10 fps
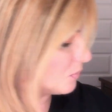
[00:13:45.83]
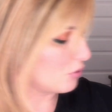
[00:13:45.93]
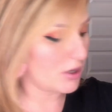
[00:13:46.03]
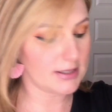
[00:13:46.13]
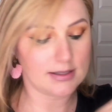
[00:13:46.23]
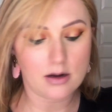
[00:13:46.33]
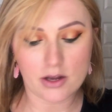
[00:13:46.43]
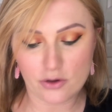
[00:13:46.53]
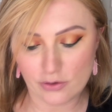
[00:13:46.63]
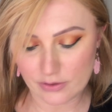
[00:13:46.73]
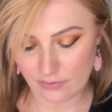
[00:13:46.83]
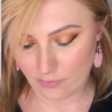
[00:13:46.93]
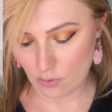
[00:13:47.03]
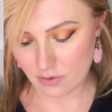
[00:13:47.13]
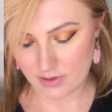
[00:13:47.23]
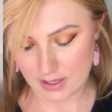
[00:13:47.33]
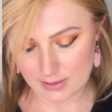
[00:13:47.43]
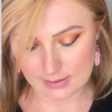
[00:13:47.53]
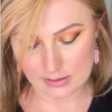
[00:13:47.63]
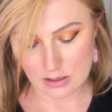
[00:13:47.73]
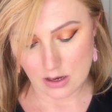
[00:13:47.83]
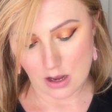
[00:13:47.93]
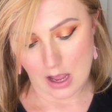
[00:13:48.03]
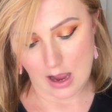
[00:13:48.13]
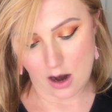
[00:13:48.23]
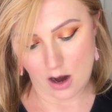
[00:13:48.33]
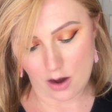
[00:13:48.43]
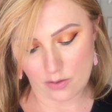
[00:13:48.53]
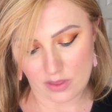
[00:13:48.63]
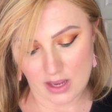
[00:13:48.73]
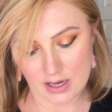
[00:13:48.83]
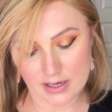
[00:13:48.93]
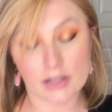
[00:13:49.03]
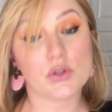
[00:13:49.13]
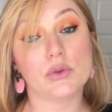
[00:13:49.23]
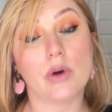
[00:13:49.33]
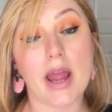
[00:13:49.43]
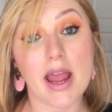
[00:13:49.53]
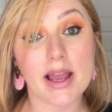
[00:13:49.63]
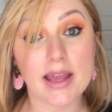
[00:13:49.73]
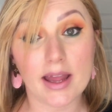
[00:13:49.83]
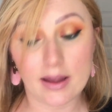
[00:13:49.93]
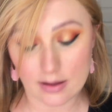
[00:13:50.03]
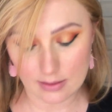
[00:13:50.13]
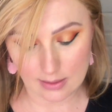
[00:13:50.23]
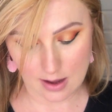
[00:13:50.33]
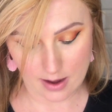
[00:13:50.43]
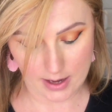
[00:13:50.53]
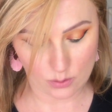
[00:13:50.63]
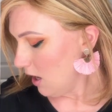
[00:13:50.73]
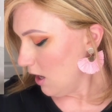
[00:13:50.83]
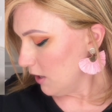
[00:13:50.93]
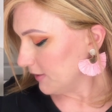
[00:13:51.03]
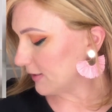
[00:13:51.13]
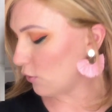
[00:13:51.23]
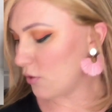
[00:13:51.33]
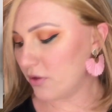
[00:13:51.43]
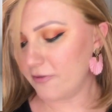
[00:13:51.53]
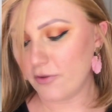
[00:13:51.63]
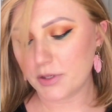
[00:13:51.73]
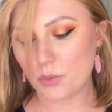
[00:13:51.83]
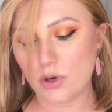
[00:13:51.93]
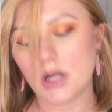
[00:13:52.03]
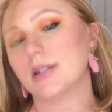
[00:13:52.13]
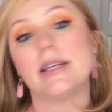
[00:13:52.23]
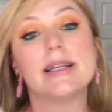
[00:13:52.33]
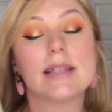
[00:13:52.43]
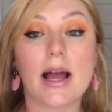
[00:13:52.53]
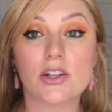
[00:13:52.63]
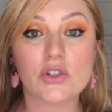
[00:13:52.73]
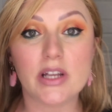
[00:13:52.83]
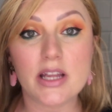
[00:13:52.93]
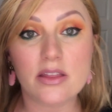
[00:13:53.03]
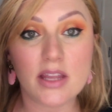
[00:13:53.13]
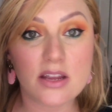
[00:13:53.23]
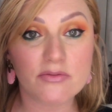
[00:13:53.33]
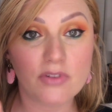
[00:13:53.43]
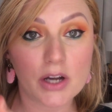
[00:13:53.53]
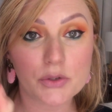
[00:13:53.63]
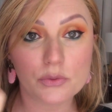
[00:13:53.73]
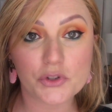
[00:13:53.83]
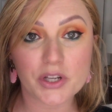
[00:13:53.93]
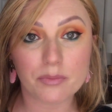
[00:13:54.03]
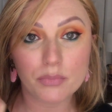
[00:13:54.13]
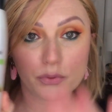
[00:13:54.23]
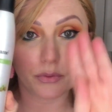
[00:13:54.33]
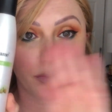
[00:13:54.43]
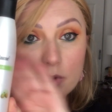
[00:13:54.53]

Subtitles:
products that I use for this are the Natural Hair Care line. So the first product is actually the Vital Shampoo,